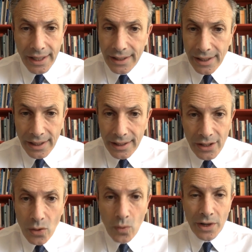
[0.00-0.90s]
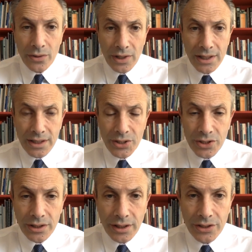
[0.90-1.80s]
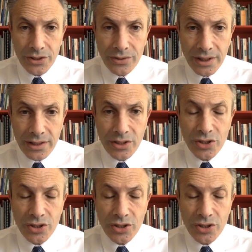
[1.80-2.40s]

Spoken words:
In no one organization can do this.